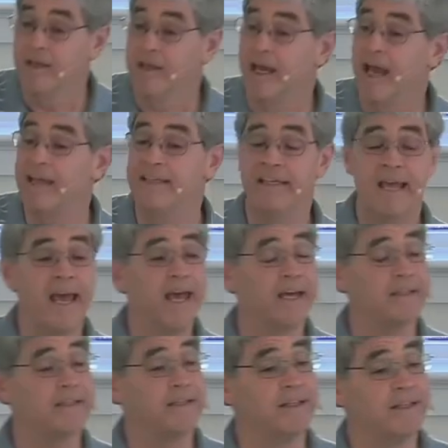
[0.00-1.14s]
And
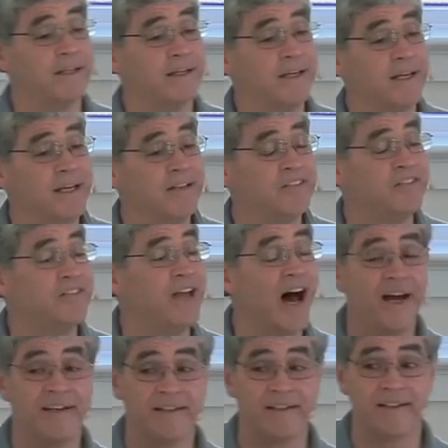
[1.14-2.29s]
yet, it's
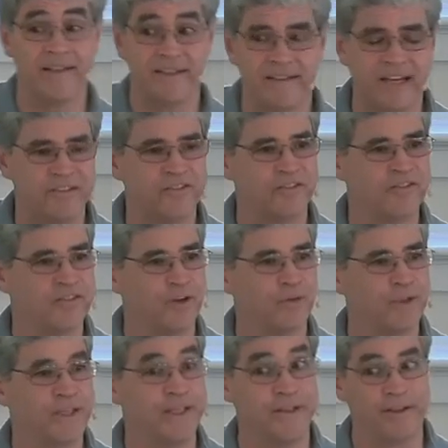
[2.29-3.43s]
not
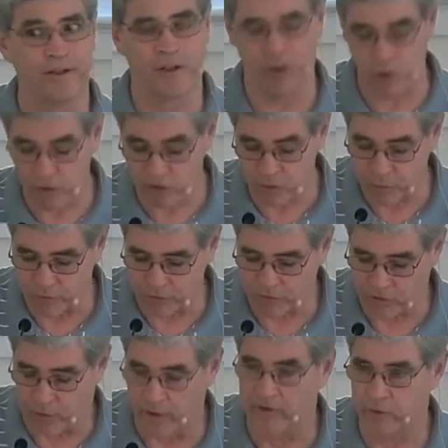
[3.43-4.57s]
necessarily an unusual
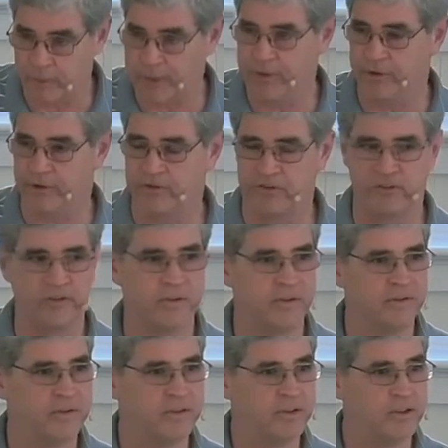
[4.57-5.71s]
charge, because
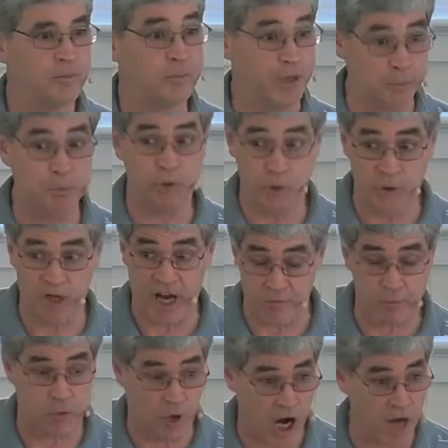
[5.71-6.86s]
people who
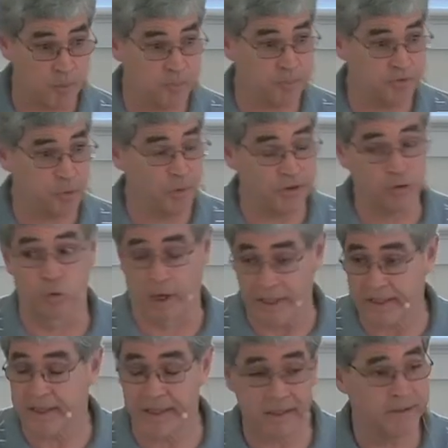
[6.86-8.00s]
have problems with
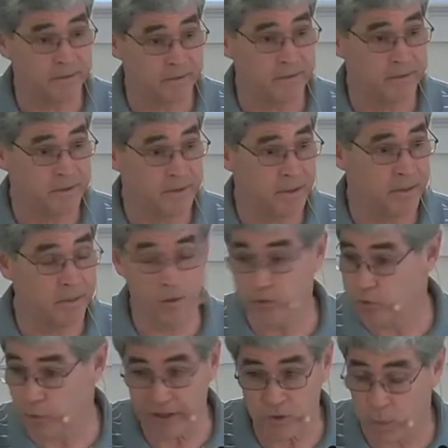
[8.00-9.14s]
drinking, they'll
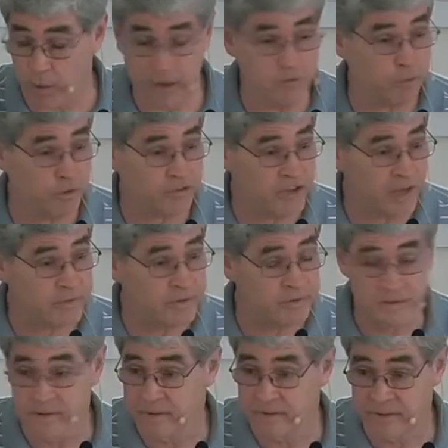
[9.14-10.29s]
drink 24/7.
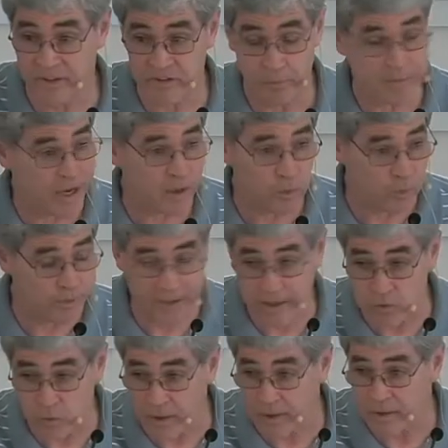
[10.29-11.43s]
Doesn't matter when they
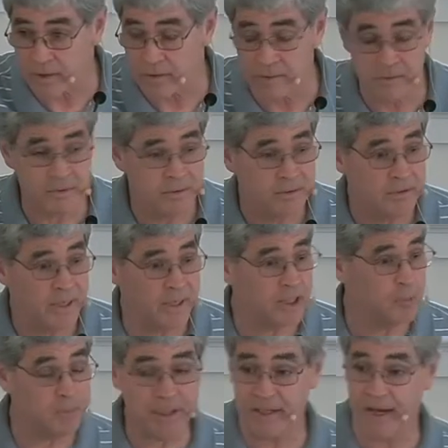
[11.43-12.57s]
drink. It
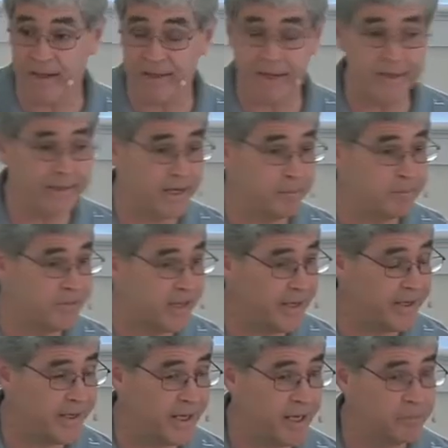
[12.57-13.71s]
could be 9 a.m., 10
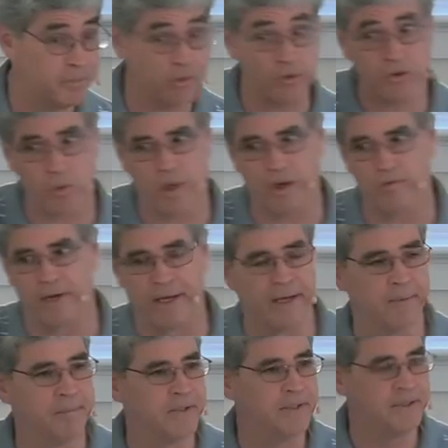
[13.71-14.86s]
a.m., or 12
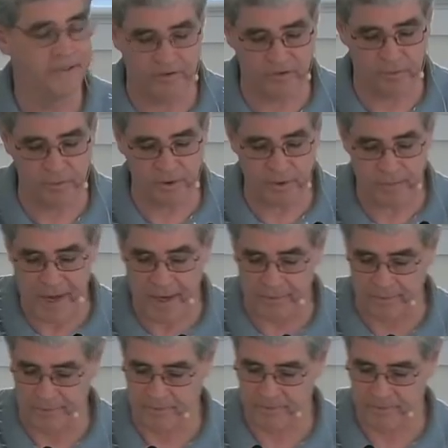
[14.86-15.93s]
a.m. Doesn't really matter.